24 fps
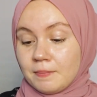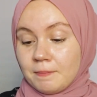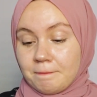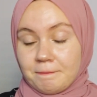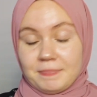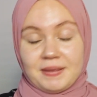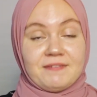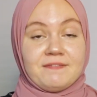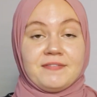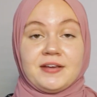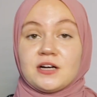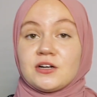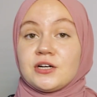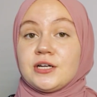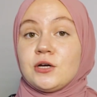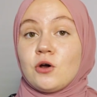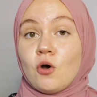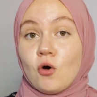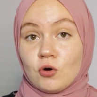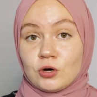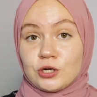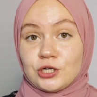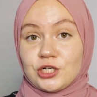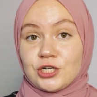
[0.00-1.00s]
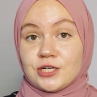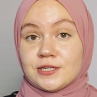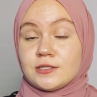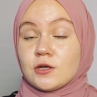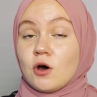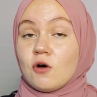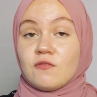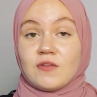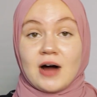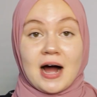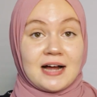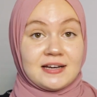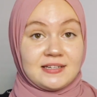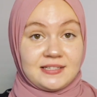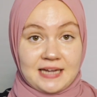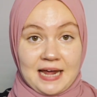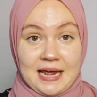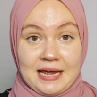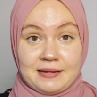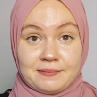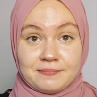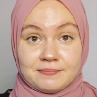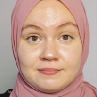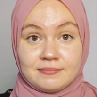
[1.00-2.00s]
be very conscious of our
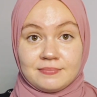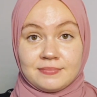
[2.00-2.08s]
day,